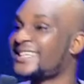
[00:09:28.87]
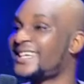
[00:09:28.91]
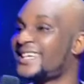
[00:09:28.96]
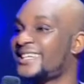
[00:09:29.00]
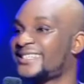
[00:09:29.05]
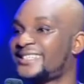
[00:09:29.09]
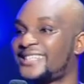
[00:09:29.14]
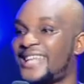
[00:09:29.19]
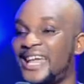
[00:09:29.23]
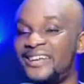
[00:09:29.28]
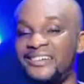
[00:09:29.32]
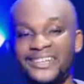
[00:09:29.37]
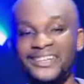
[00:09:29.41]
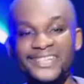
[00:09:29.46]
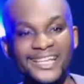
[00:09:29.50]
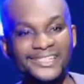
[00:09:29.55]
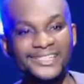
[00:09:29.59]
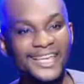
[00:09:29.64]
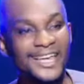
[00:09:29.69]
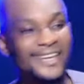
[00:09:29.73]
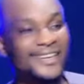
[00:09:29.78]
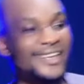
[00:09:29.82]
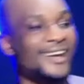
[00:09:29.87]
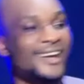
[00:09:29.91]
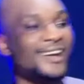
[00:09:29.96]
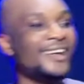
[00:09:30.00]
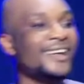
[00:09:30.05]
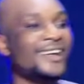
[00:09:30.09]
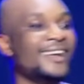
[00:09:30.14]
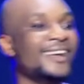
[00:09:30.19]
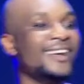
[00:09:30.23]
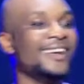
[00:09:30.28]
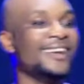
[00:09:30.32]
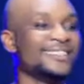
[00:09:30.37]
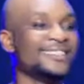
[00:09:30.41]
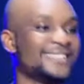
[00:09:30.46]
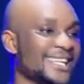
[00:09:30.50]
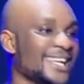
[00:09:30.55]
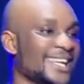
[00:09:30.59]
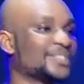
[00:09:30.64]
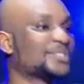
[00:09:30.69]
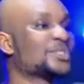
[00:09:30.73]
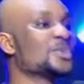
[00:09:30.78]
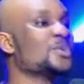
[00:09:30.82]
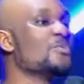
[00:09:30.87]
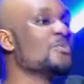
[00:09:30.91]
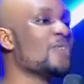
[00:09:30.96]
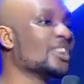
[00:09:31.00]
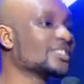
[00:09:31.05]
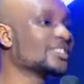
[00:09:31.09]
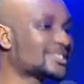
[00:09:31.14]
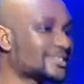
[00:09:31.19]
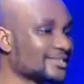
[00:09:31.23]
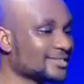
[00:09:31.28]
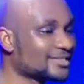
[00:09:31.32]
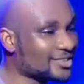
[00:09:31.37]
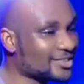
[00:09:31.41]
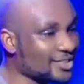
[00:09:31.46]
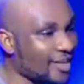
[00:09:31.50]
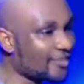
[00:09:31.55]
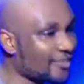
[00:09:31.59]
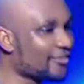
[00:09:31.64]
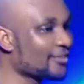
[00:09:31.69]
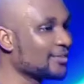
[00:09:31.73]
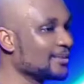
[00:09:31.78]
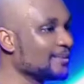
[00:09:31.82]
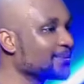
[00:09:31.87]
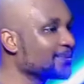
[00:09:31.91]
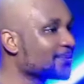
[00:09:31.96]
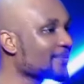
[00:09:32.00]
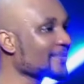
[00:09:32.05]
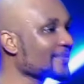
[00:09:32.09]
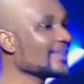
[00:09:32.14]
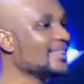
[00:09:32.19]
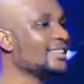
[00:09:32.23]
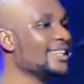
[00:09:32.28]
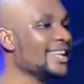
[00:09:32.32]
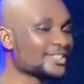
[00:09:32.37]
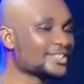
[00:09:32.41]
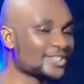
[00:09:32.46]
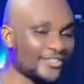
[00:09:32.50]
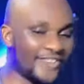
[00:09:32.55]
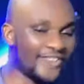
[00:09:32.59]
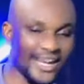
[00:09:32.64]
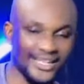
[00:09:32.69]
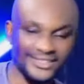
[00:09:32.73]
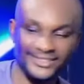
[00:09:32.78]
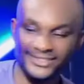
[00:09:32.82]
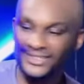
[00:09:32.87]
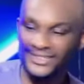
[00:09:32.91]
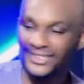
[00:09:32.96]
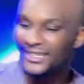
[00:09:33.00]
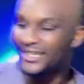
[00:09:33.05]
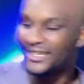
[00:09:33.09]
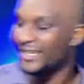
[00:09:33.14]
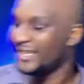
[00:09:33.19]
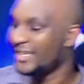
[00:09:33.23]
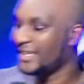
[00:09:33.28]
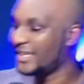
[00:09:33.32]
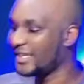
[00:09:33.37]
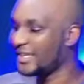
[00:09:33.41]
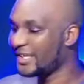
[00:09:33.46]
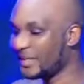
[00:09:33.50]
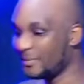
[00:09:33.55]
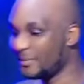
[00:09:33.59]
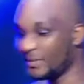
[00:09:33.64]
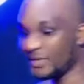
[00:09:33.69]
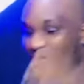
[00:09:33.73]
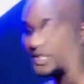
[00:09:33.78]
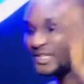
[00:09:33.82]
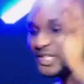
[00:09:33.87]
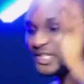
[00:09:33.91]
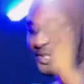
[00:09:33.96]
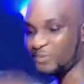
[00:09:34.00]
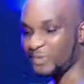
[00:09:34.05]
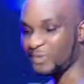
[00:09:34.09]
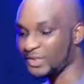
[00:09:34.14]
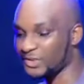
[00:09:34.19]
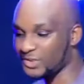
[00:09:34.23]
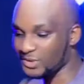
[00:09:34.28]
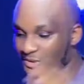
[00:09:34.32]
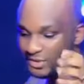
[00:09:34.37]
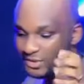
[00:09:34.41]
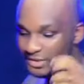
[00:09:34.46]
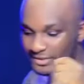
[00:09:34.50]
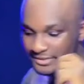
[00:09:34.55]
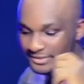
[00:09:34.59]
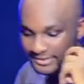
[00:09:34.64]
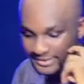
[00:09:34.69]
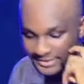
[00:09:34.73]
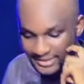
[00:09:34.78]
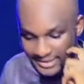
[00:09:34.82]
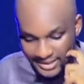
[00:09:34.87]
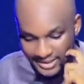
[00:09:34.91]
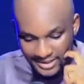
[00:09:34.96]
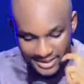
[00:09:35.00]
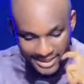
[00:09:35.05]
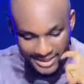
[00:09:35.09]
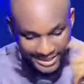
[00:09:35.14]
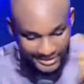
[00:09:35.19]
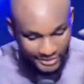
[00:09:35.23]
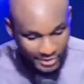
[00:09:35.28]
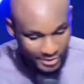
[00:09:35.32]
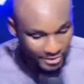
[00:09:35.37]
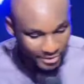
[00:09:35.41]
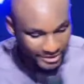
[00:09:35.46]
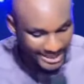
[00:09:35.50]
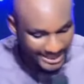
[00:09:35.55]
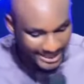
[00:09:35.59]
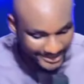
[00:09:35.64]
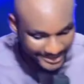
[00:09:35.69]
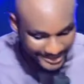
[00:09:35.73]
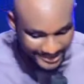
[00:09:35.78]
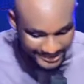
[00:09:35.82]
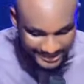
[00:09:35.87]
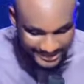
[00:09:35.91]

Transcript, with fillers: 10:18. I read that earlier. It said that through much softness of hand, a building is brought to ruin, and through much idleness is